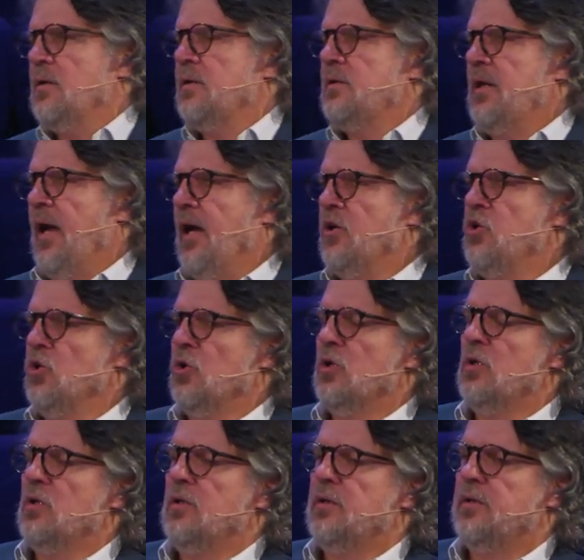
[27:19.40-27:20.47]

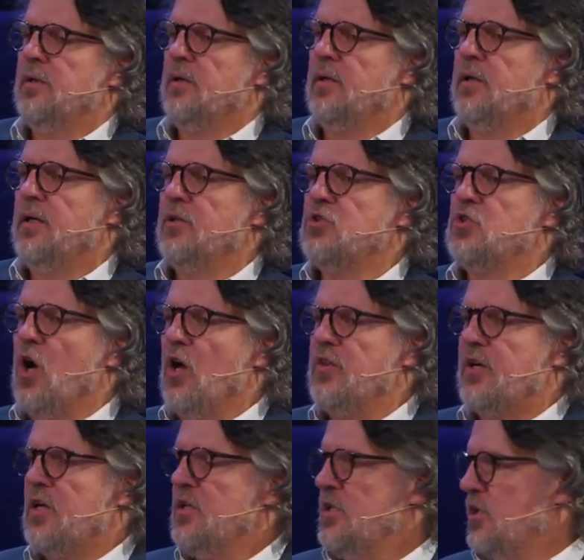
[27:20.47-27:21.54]
Daniel uh, saw the
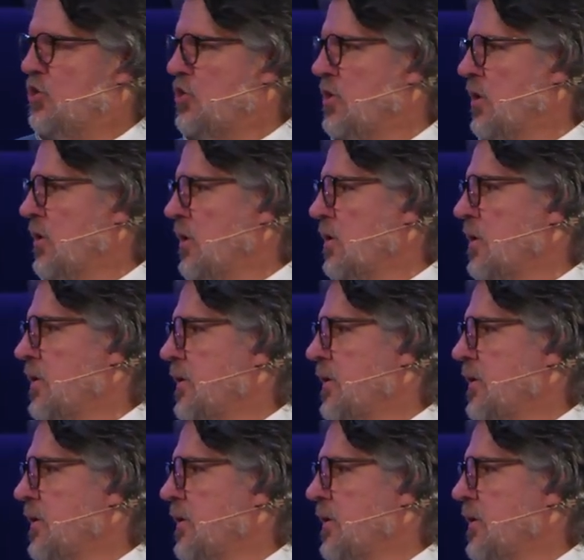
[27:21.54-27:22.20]
condition